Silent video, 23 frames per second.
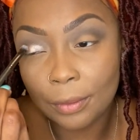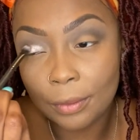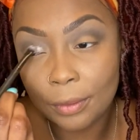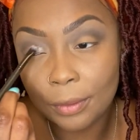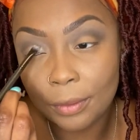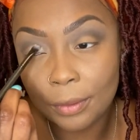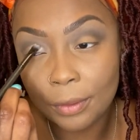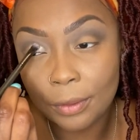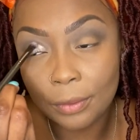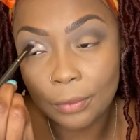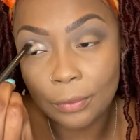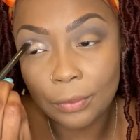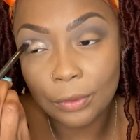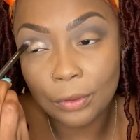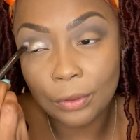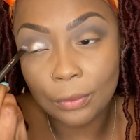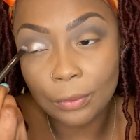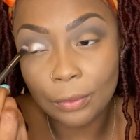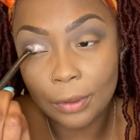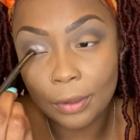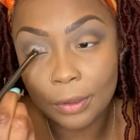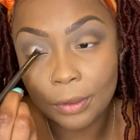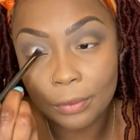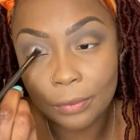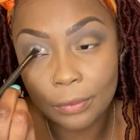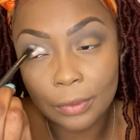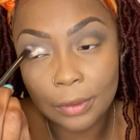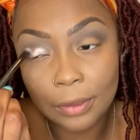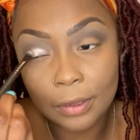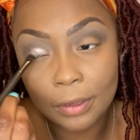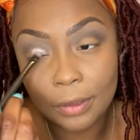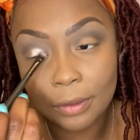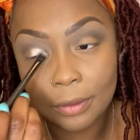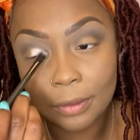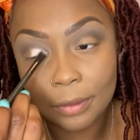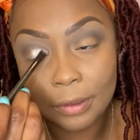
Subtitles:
Show 'em what you're working with.